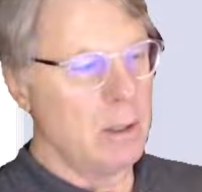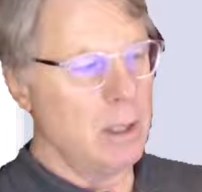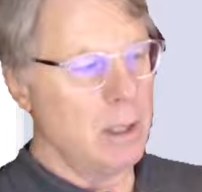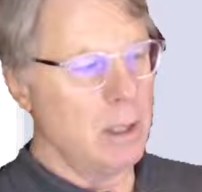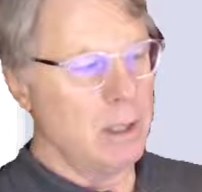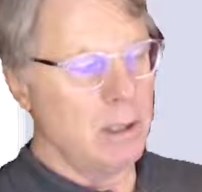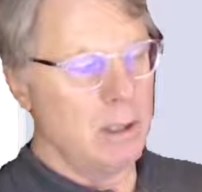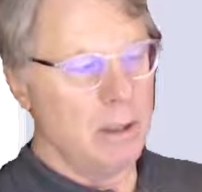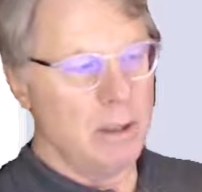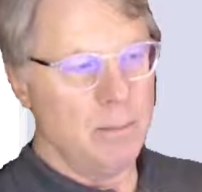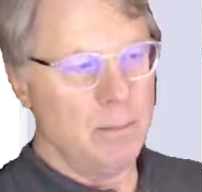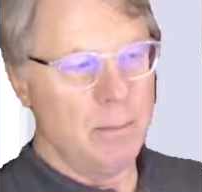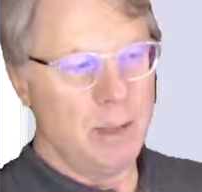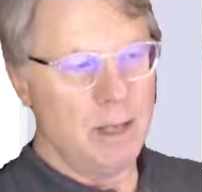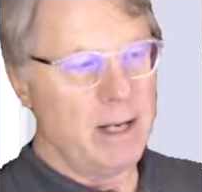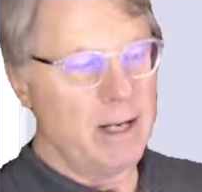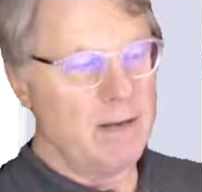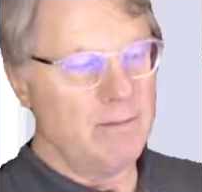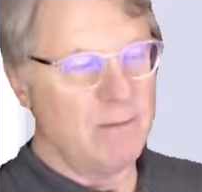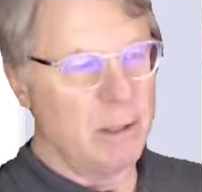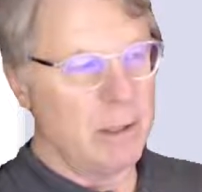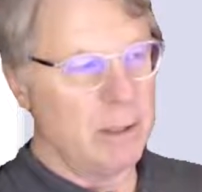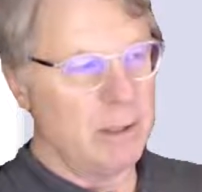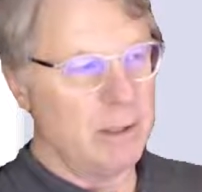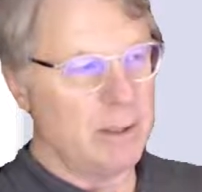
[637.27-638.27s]
you might have
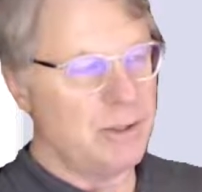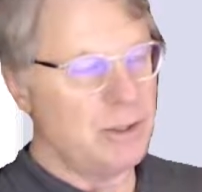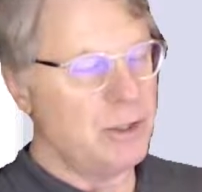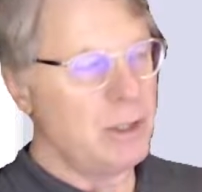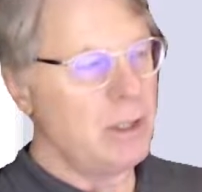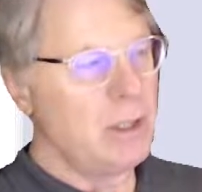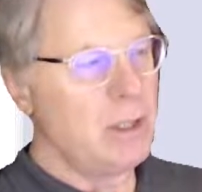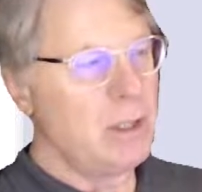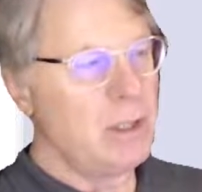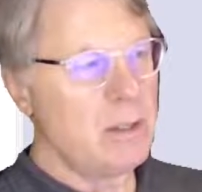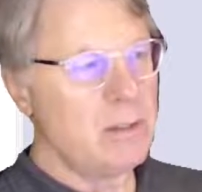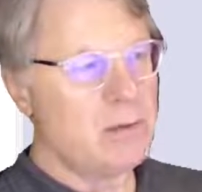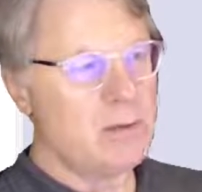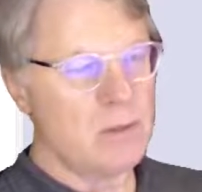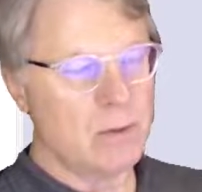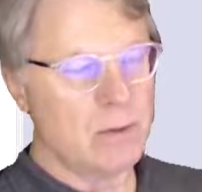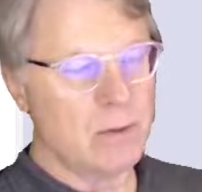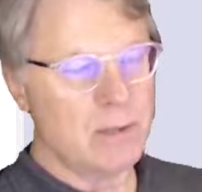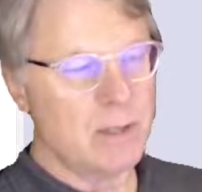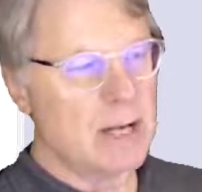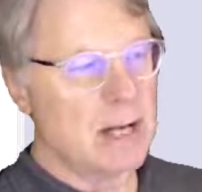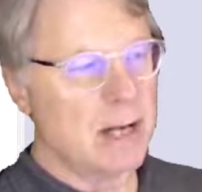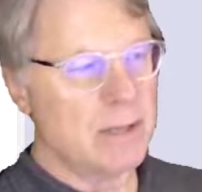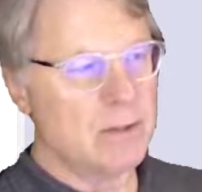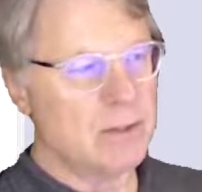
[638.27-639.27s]
100 genes or
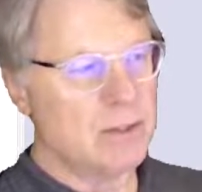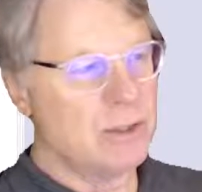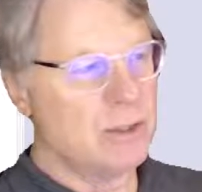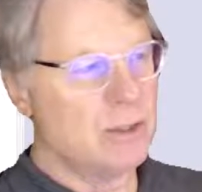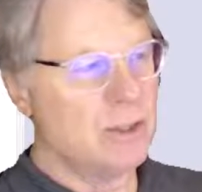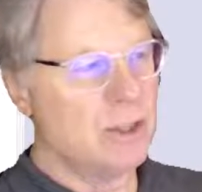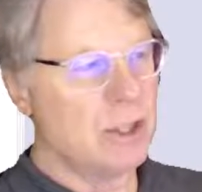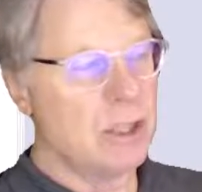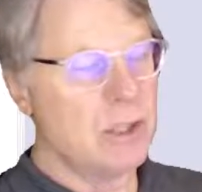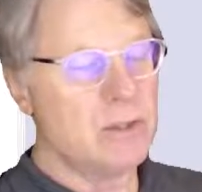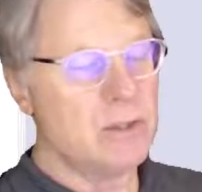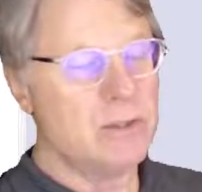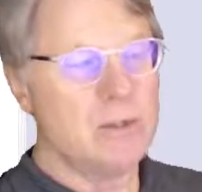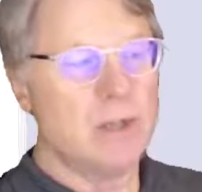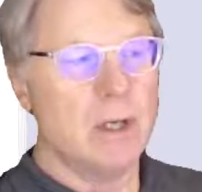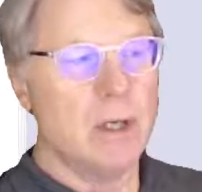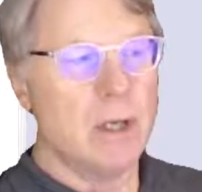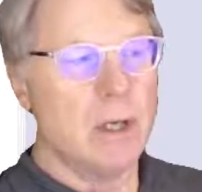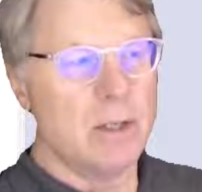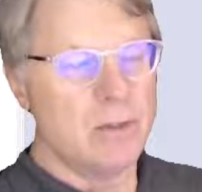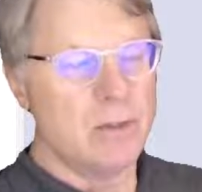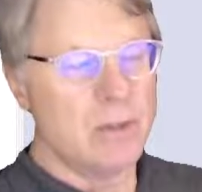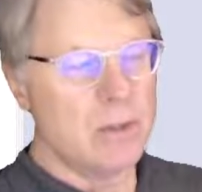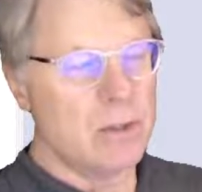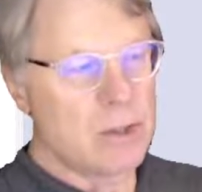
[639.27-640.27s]
1,000 genes.
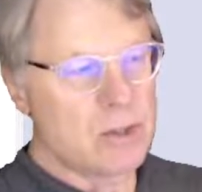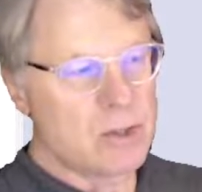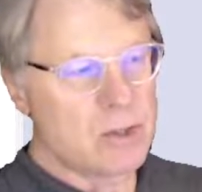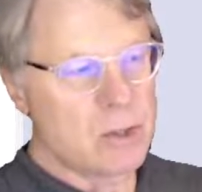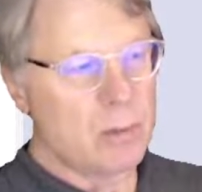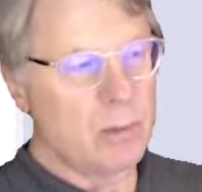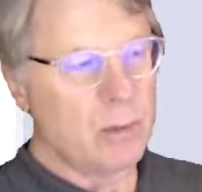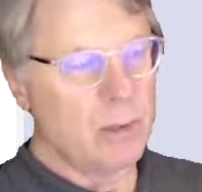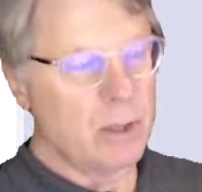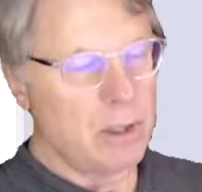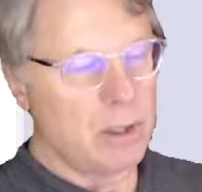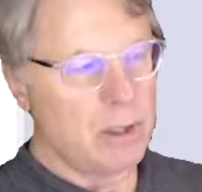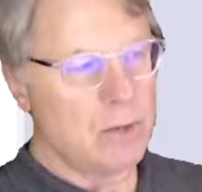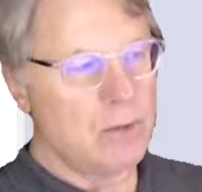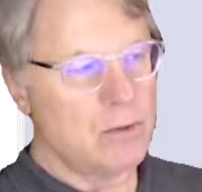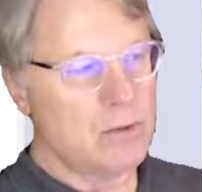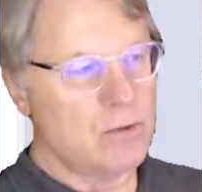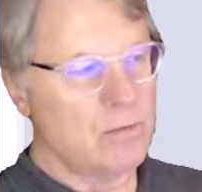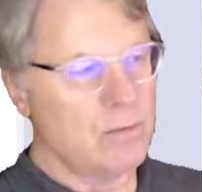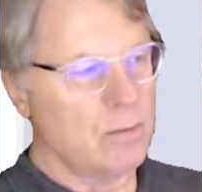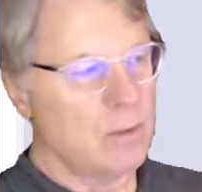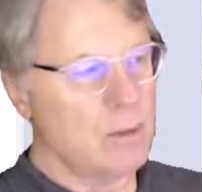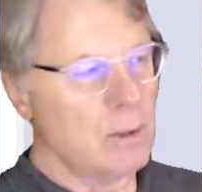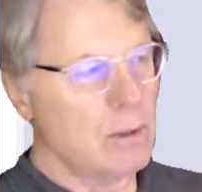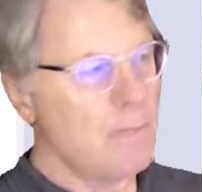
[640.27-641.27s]
So these are pretty
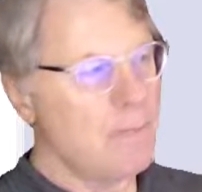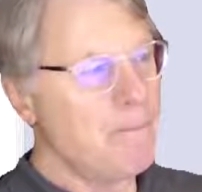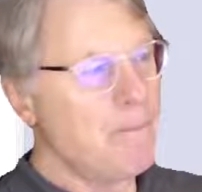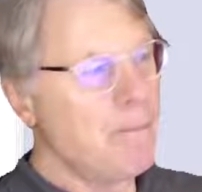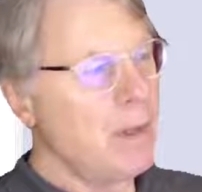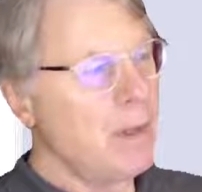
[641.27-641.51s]
useful.